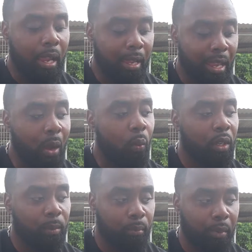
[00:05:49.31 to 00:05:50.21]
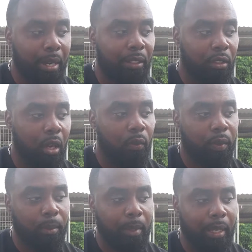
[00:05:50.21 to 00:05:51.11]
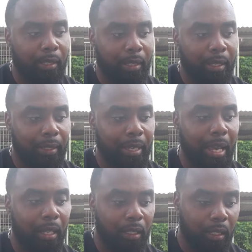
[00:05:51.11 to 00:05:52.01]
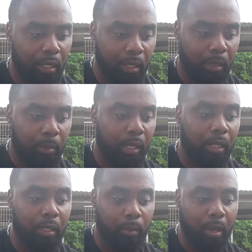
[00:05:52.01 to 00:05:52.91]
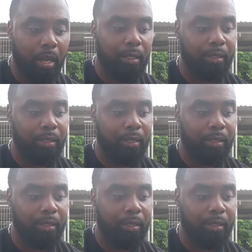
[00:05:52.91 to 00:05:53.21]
And that what branched off and got my other partners.